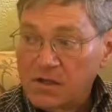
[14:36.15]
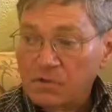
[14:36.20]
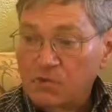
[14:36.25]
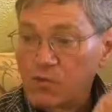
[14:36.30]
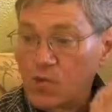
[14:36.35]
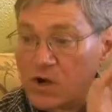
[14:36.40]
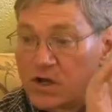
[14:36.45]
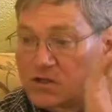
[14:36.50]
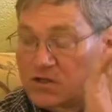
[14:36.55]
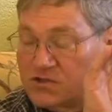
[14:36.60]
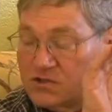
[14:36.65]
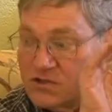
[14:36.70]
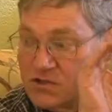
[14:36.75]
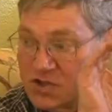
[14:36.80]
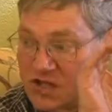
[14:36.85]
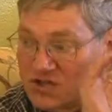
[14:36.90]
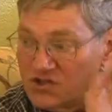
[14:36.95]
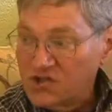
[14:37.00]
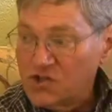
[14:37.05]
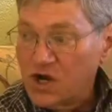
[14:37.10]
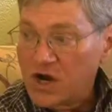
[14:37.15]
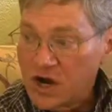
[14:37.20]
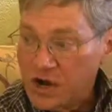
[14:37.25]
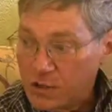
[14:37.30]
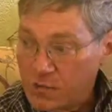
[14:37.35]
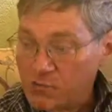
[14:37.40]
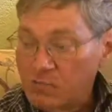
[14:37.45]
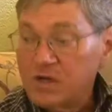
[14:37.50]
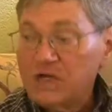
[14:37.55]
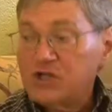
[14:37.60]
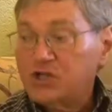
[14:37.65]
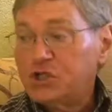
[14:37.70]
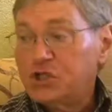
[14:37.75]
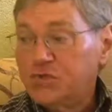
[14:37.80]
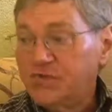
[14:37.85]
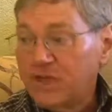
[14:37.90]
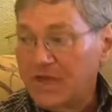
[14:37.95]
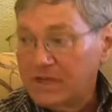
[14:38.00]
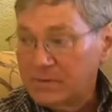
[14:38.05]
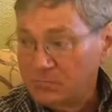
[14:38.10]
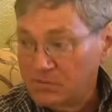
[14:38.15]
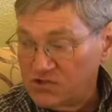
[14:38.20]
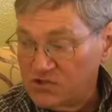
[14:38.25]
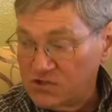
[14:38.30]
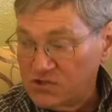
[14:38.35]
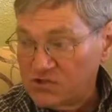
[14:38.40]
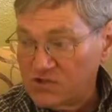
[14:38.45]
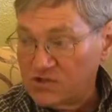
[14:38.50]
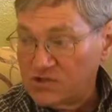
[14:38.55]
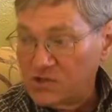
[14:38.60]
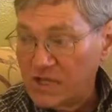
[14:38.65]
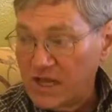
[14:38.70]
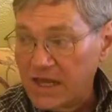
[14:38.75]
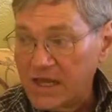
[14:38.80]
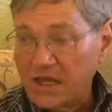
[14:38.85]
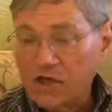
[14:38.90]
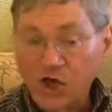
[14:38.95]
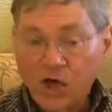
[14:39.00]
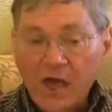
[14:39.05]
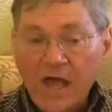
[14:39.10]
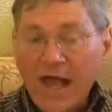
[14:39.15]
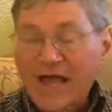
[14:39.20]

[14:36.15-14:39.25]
It was the entire region that was at stake,